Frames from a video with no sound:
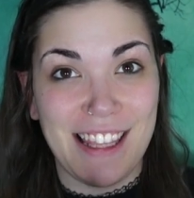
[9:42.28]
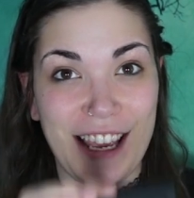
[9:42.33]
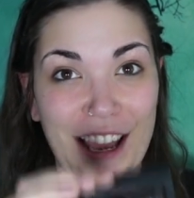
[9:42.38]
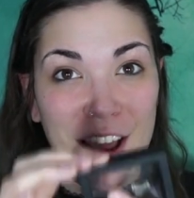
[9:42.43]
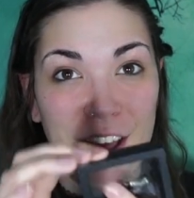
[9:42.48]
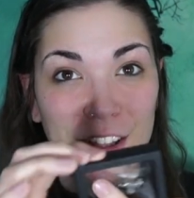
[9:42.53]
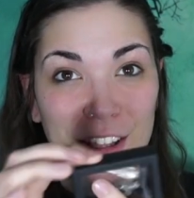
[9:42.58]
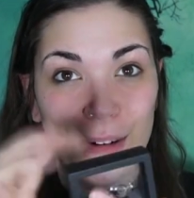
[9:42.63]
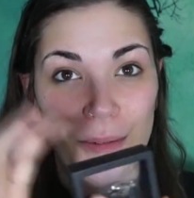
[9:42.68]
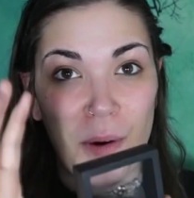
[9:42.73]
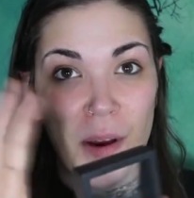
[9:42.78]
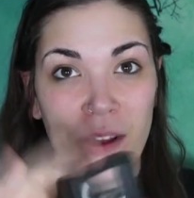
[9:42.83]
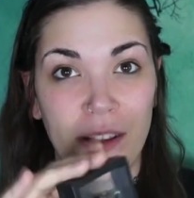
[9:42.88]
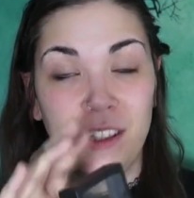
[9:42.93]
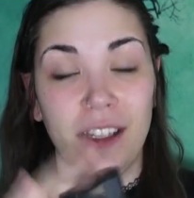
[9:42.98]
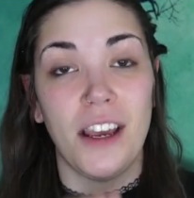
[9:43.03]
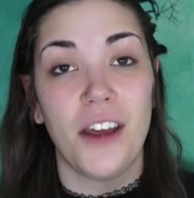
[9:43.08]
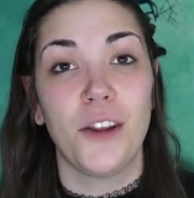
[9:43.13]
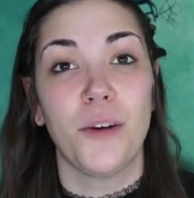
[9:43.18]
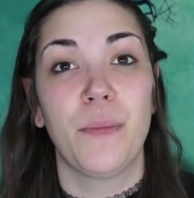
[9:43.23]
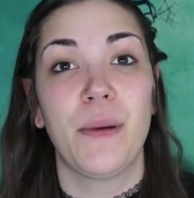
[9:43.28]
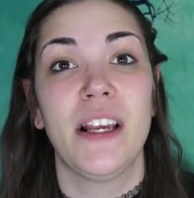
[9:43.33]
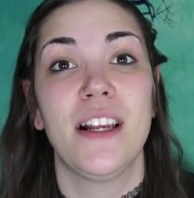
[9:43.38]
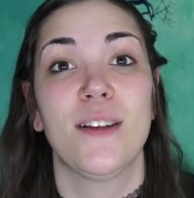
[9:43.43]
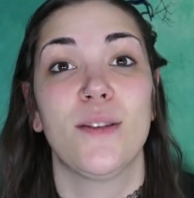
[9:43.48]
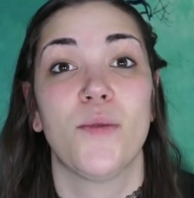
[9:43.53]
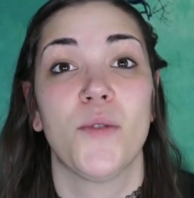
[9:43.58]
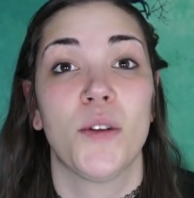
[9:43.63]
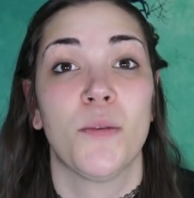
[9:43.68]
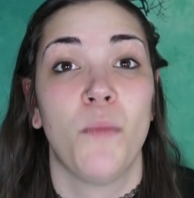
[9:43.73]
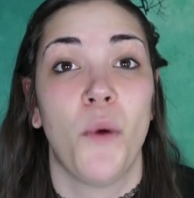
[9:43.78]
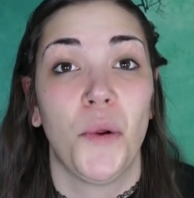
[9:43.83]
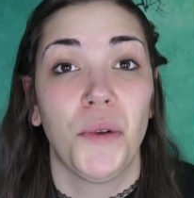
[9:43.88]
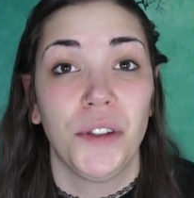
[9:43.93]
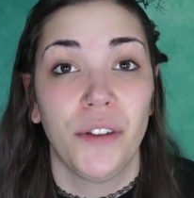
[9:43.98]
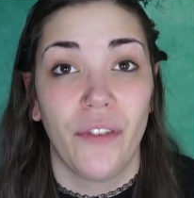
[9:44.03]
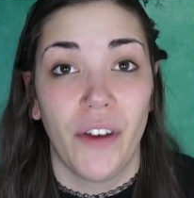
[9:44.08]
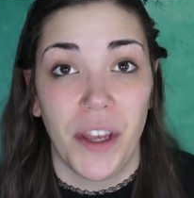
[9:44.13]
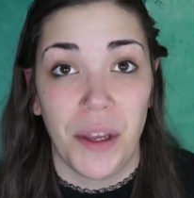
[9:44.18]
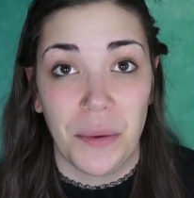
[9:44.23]
the other one, the other piece was
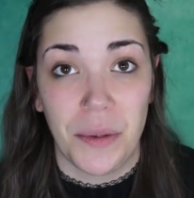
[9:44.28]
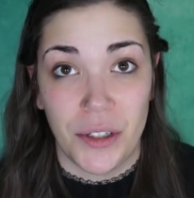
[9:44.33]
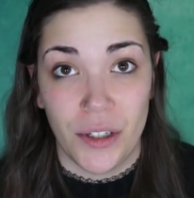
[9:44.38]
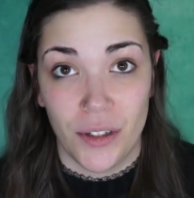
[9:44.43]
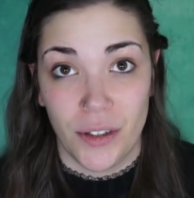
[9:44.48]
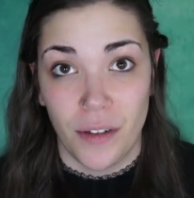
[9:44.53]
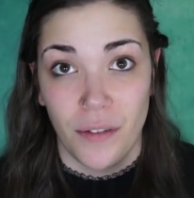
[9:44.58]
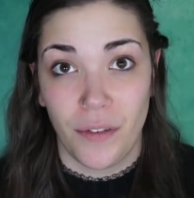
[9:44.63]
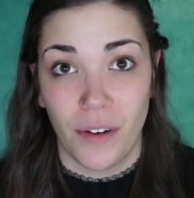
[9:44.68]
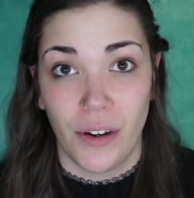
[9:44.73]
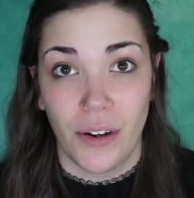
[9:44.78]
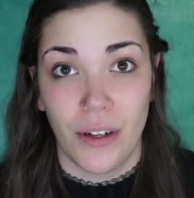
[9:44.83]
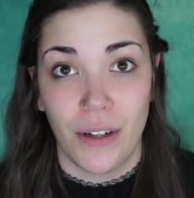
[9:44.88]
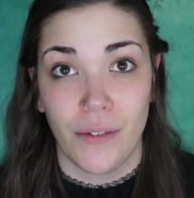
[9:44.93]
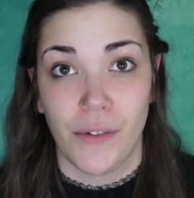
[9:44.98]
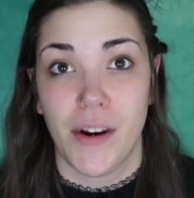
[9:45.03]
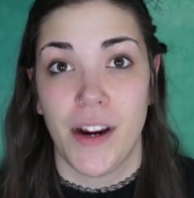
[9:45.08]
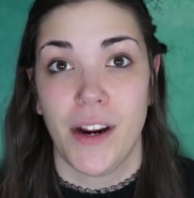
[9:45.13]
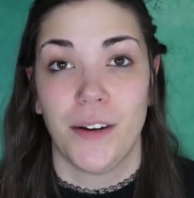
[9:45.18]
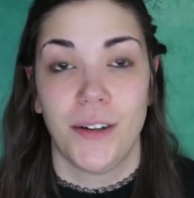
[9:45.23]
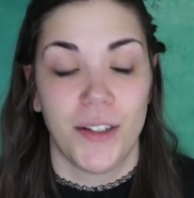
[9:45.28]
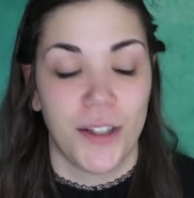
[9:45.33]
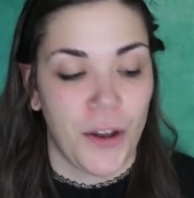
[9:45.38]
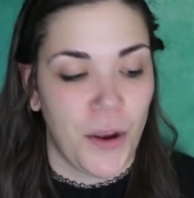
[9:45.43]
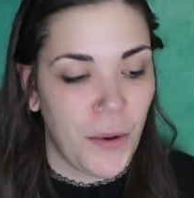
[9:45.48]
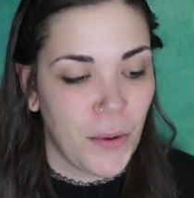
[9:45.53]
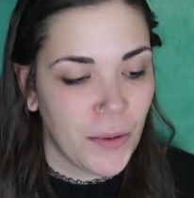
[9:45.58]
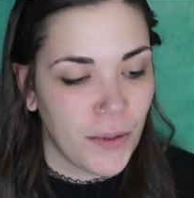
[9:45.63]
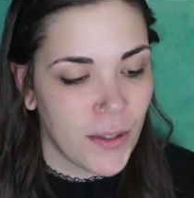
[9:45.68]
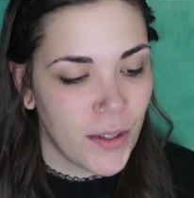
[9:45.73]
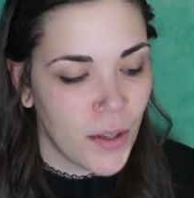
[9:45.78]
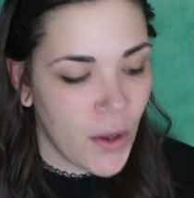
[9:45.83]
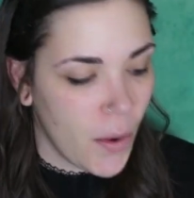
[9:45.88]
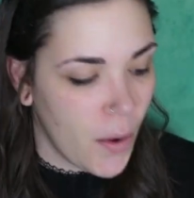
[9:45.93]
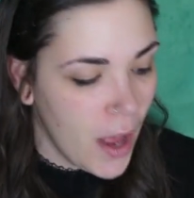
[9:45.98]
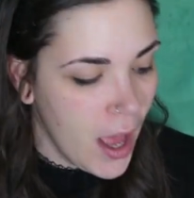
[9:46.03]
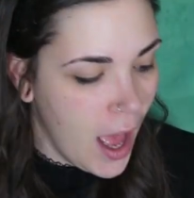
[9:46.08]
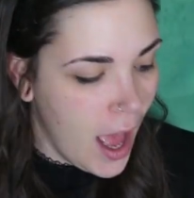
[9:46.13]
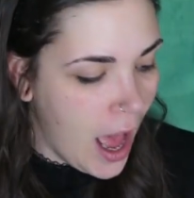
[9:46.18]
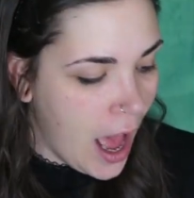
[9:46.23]
moldavite, which is a very rare stone.
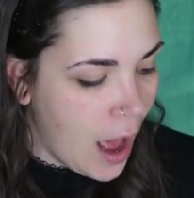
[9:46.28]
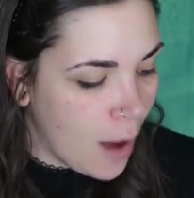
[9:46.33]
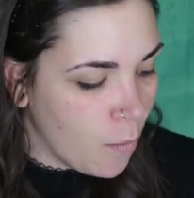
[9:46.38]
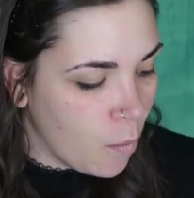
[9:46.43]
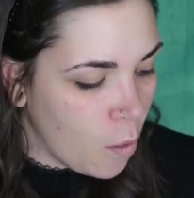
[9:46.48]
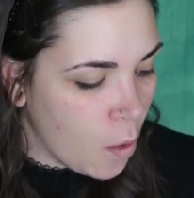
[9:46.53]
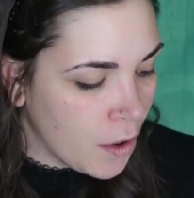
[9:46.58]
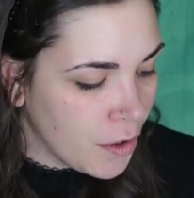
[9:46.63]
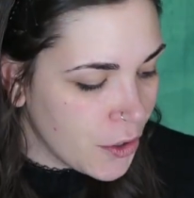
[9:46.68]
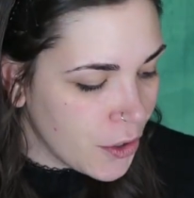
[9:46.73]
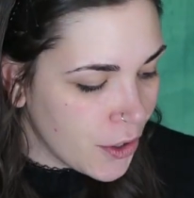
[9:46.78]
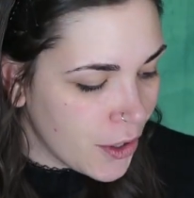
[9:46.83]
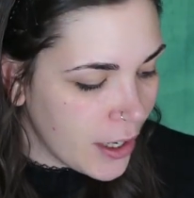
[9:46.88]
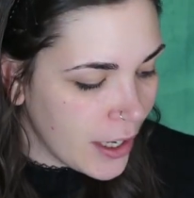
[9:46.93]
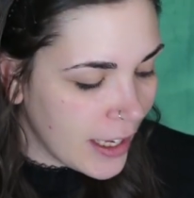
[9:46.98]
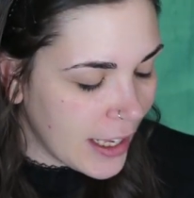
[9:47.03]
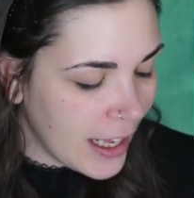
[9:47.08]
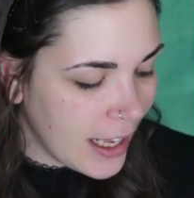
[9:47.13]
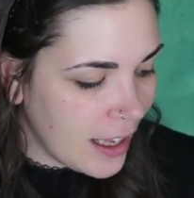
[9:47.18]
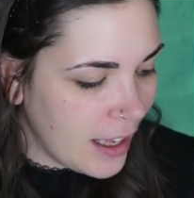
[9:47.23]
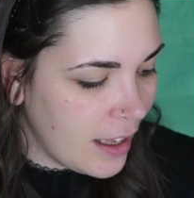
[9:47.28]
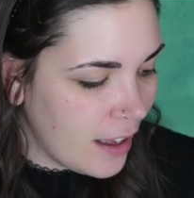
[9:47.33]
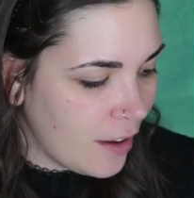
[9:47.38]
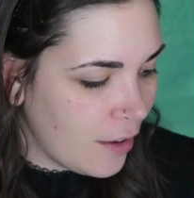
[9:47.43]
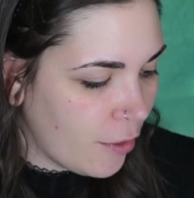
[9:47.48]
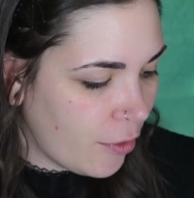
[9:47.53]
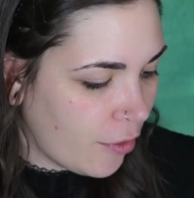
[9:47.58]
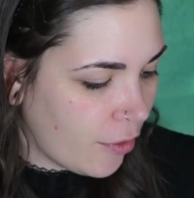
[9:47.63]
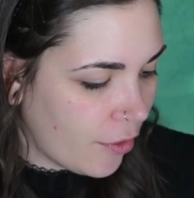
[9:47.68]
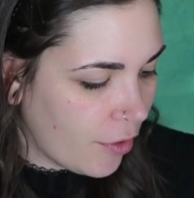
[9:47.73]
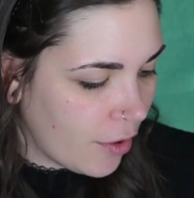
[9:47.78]
So I'm wondering if,